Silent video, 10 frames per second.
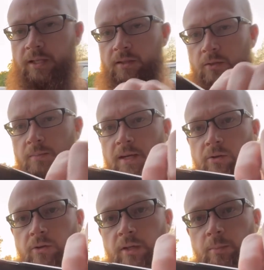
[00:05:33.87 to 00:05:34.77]
little metal
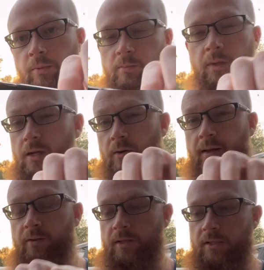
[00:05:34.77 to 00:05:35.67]
clip. I don't
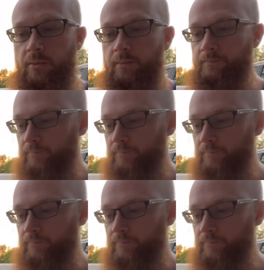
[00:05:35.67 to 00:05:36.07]
have it on this one.